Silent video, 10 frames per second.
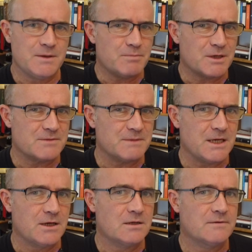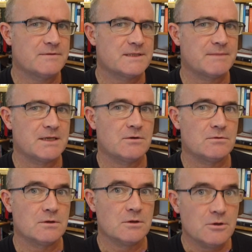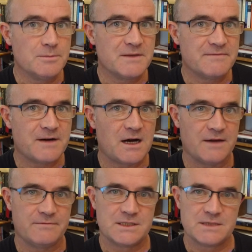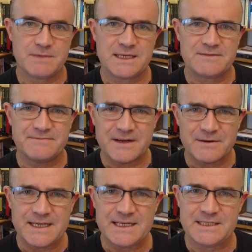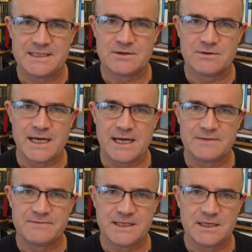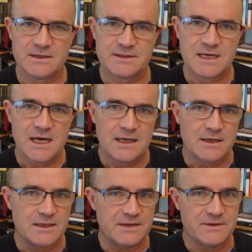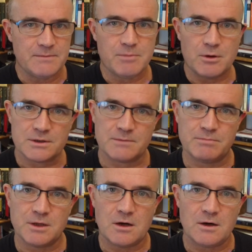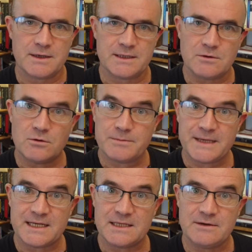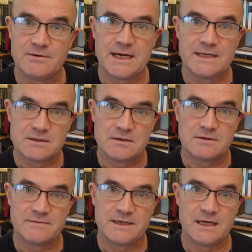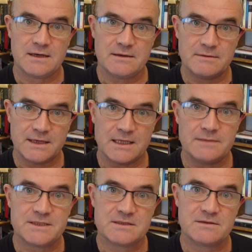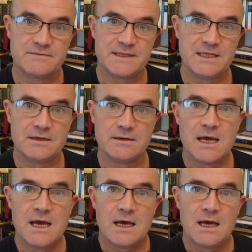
You've possibly heard of something called Lumen 5, which makes it very easy to create videos. You can even import a blog and it automatically creates a lot of the elements of the video.